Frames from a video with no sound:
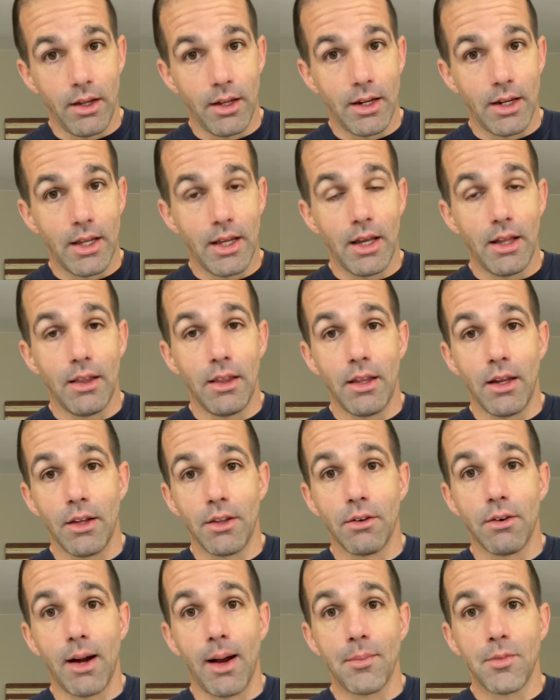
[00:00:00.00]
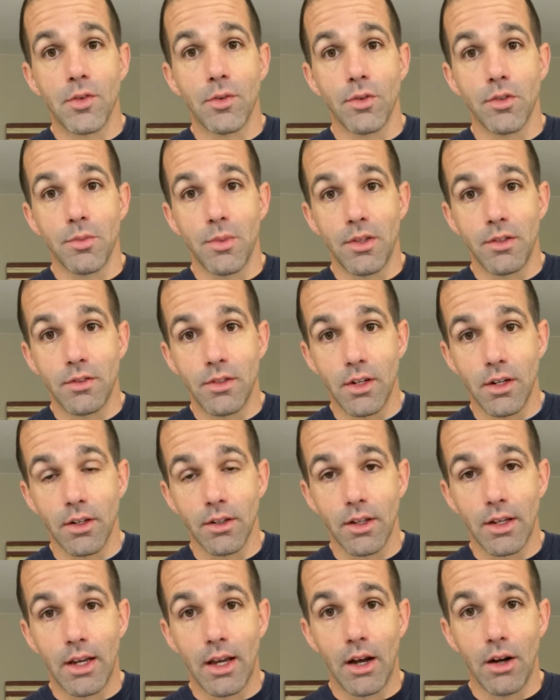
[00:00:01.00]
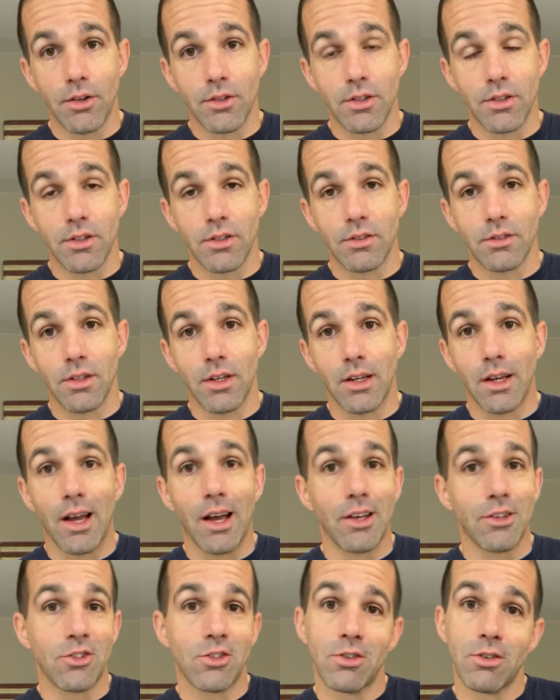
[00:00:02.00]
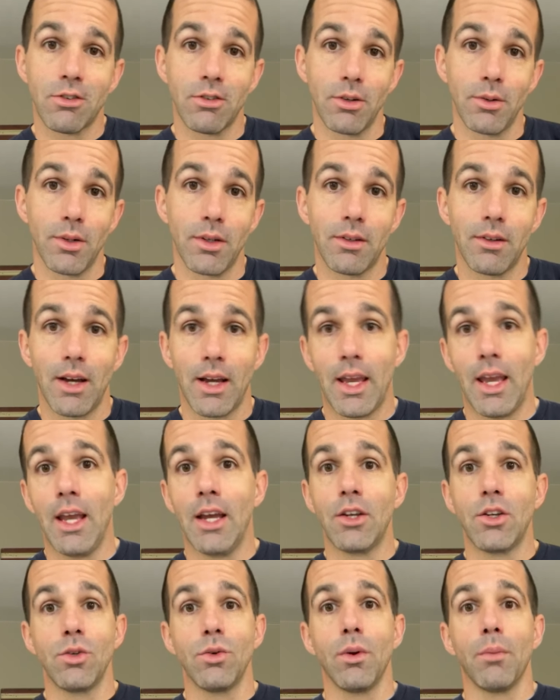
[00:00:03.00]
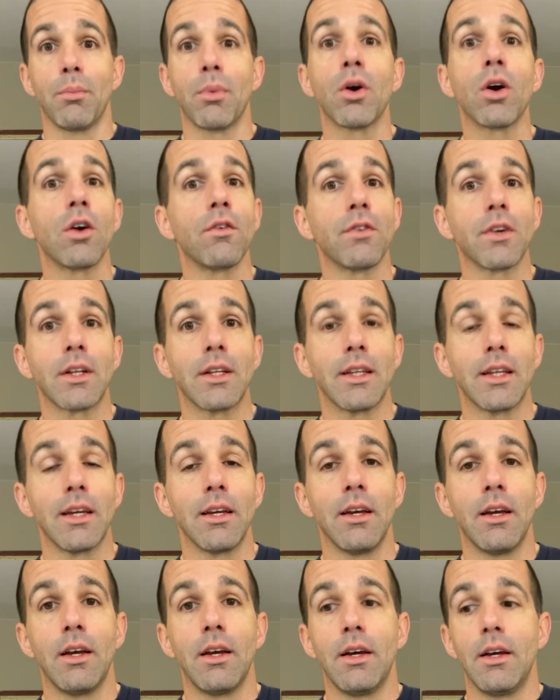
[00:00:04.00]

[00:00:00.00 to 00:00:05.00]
And again, the other option was me sitting on the couch and just saying, ah, screw it, I can't do a perfectly